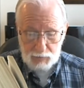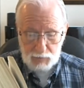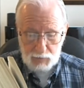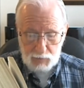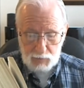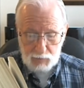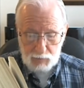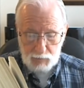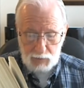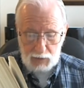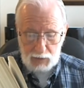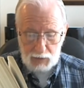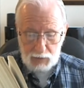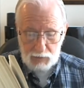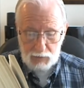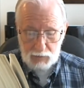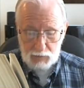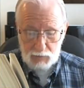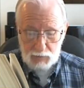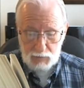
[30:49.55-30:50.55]
back
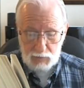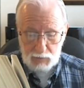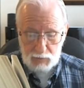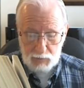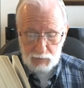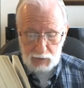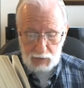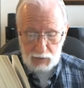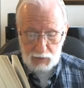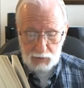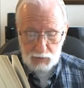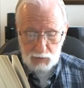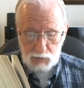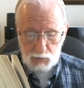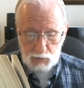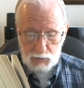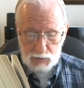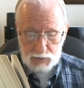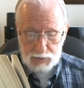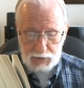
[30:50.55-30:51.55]
in
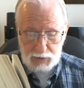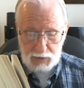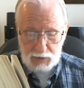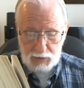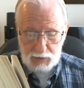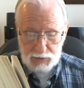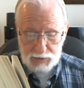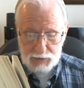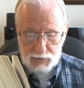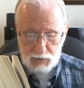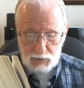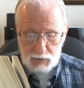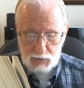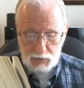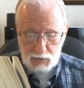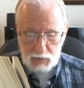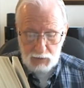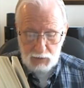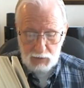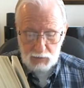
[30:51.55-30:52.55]
those days,
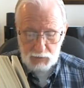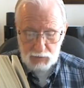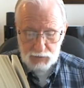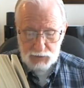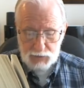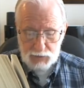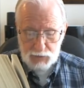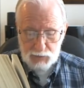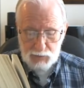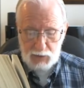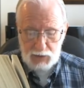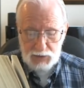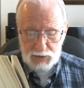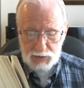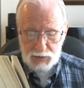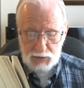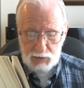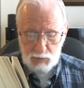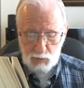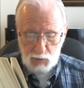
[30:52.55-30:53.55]
this is
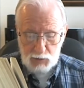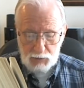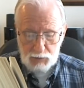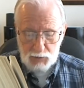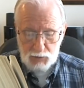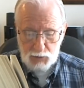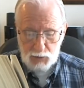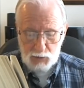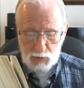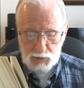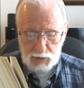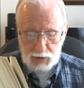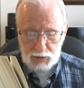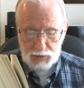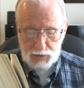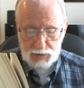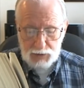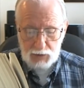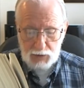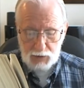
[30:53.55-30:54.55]
BC 130
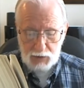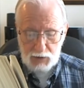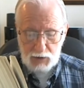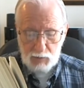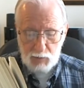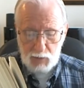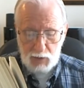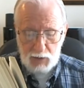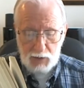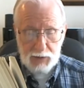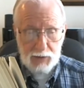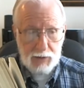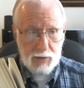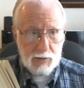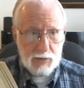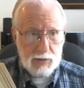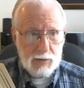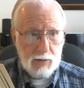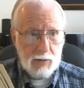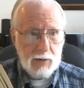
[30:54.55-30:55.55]
it's talking about here,
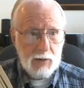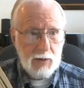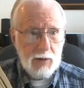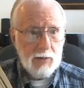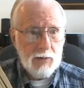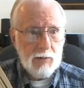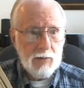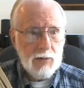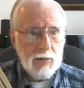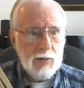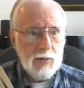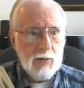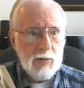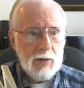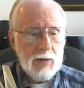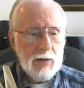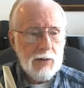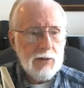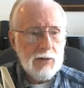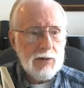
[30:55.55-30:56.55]
so like 130
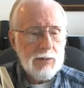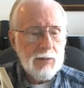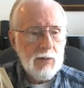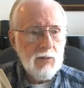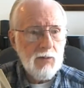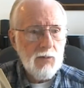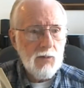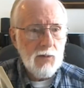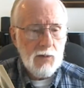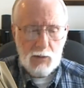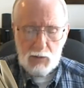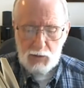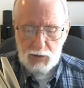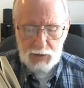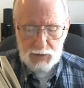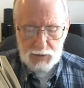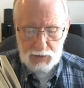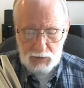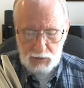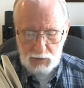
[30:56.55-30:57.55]
years before
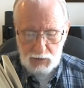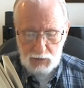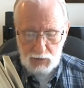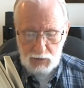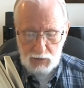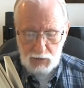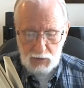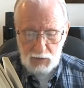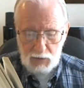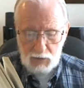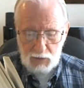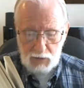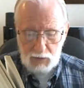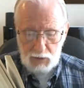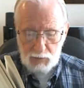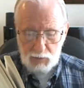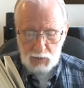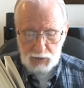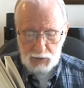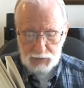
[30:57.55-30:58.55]
Christ
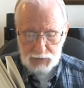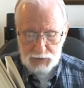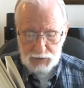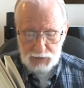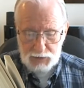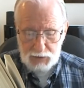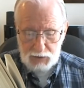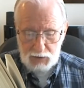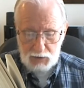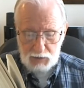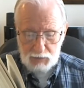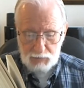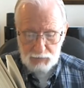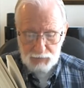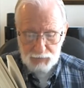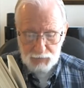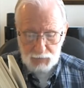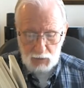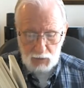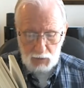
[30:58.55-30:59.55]
came on the scene.
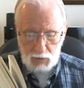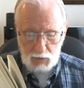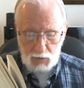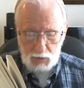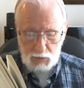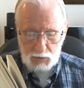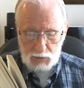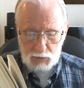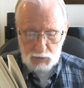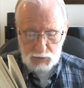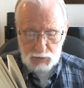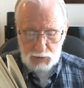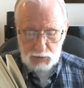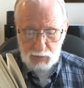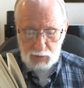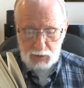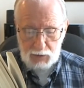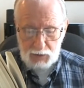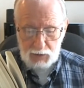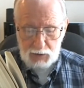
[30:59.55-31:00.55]
So it says,
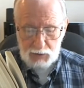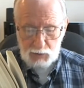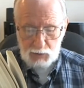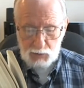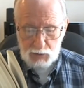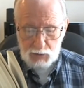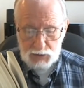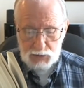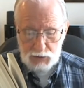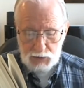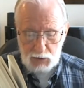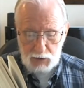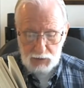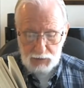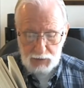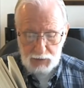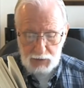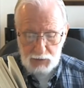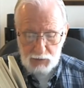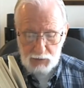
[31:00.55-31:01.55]
by conquest, John
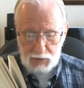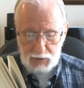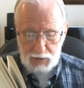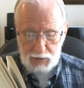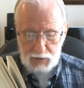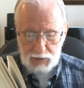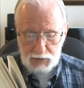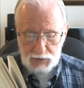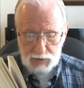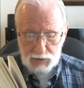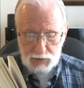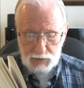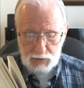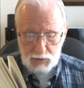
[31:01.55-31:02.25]
Hyrcanus